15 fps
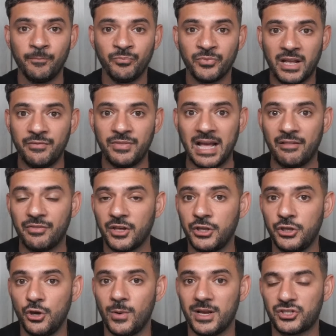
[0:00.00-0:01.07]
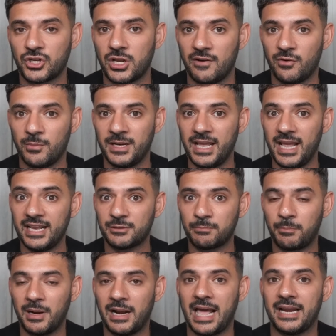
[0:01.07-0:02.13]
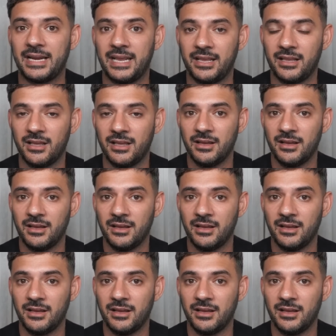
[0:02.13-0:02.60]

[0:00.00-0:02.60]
and that the US government is planning